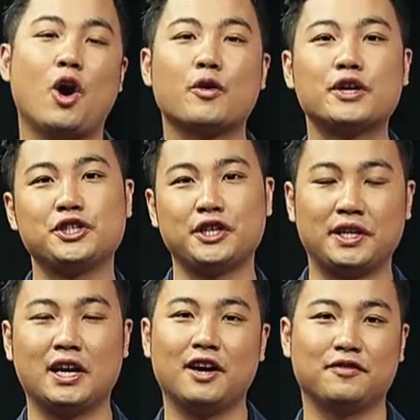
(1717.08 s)

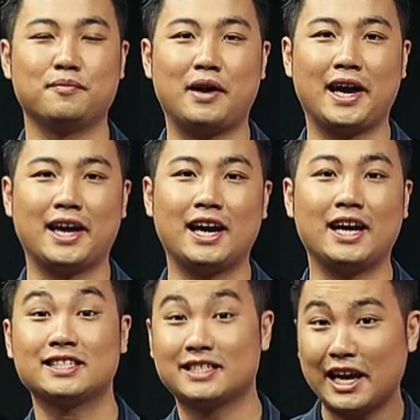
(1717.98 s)
origin of my
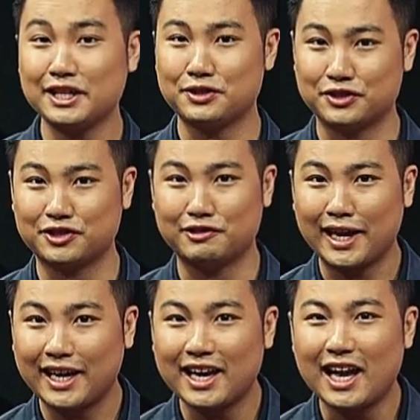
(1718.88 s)
state in
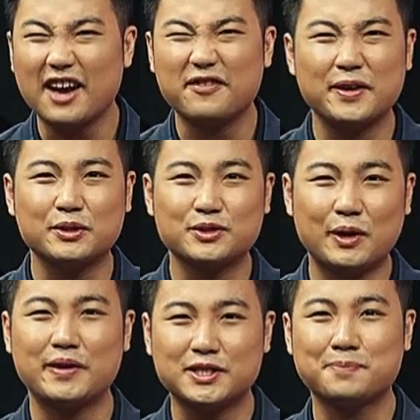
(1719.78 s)
Australia, I feel
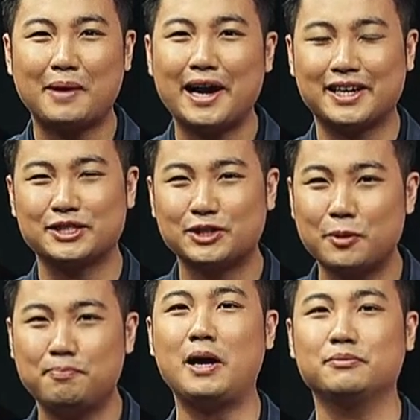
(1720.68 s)
so inspired and
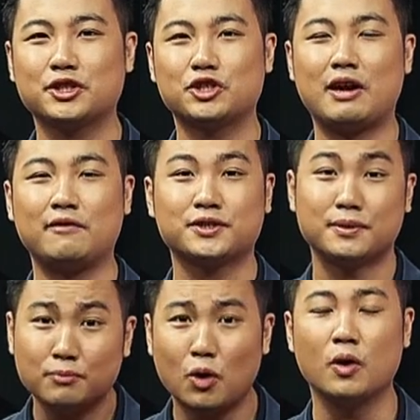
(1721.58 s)
so pumped to travel
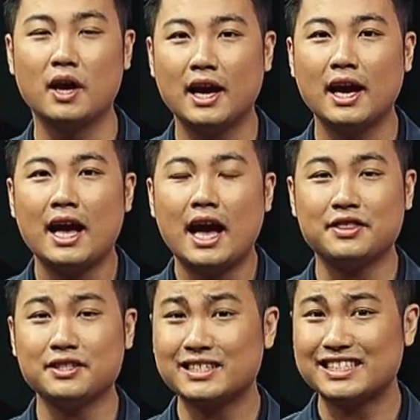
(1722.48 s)
some more.
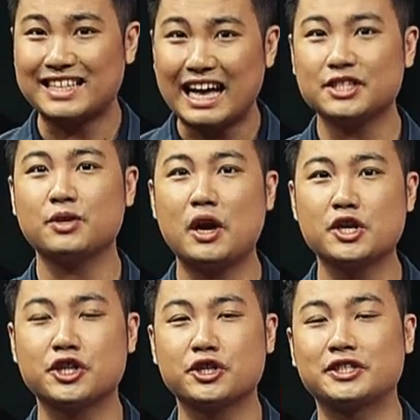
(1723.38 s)
And this is exactly why
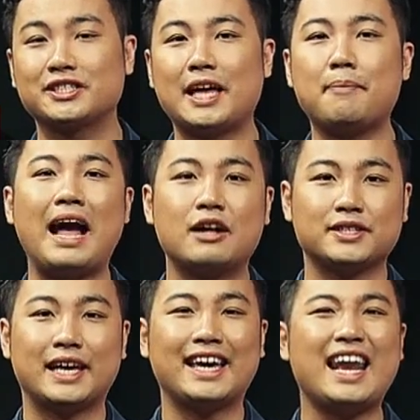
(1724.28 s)
you should step out
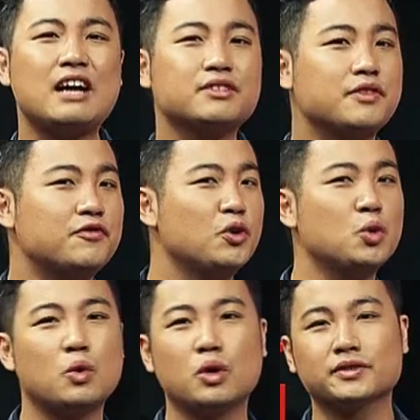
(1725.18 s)
there, get out of the
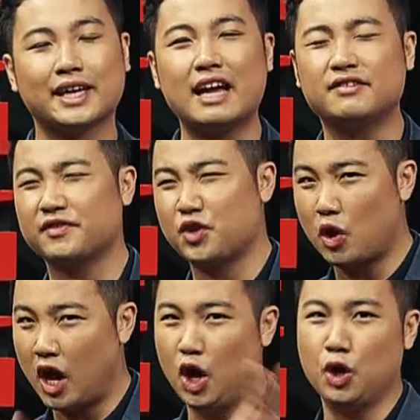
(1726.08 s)
four walls, get out of your
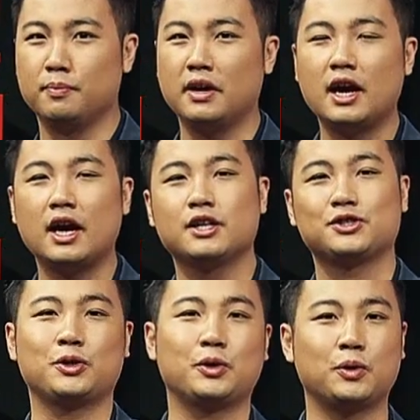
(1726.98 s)
home
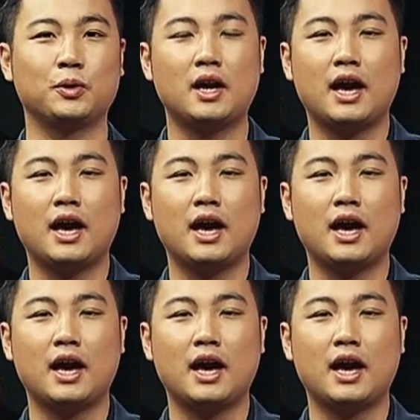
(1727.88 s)
to